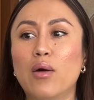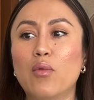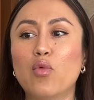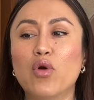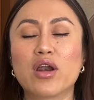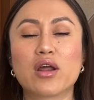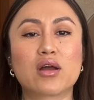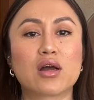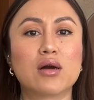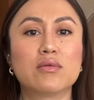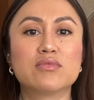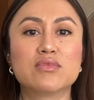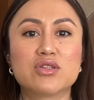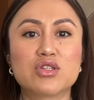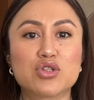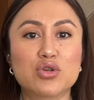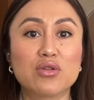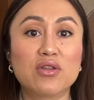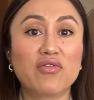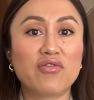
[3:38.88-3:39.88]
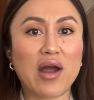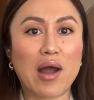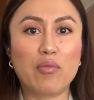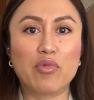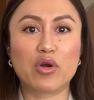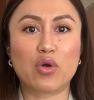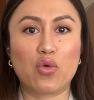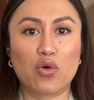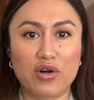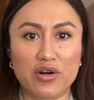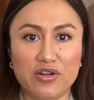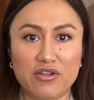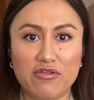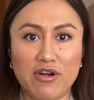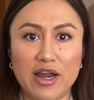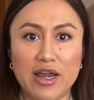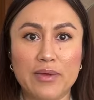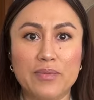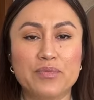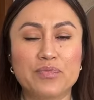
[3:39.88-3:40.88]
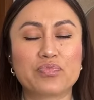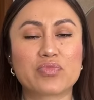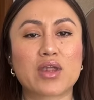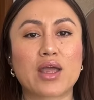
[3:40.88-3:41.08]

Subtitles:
when it comes to the fabric order, right?